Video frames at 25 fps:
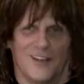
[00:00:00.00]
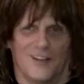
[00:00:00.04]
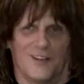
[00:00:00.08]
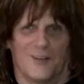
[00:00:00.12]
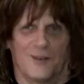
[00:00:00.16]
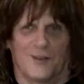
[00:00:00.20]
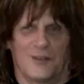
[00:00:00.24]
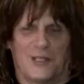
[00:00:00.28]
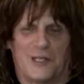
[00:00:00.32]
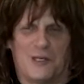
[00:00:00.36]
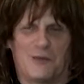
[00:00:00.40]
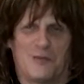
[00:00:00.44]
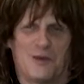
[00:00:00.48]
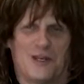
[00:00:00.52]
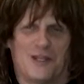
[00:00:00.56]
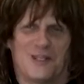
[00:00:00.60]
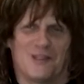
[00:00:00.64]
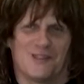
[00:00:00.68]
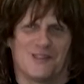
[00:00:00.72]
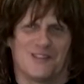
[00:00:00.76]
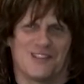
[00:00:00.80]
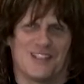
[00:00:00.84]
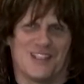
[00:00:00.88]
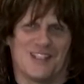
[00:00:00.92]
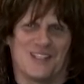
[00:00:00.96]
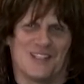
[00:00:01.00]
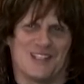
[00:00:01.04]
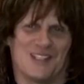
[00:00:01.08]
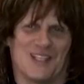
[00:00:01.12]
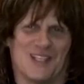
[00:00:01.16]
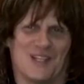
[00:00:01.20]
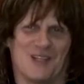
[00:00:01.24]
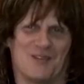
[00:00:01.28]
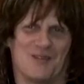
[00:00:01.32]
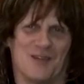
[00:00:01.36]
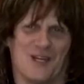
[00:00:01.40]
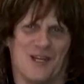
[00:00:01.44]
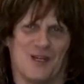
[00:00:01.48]
Well, anybody who says
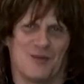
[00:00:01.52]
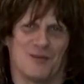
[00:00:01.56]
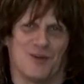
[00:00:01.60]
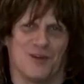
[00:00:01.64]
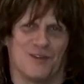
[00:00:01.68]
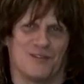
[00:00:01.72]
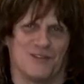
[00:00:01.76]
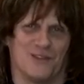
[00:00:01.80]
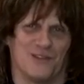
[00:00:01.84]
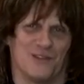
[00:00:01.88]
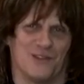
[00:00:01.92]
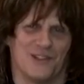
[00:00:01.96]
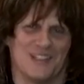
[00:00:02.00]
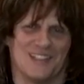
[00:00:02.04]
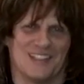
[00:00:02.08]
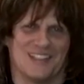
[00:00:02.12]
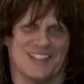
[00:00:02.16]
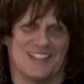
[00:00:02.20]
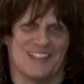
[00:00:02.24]
that about my voice,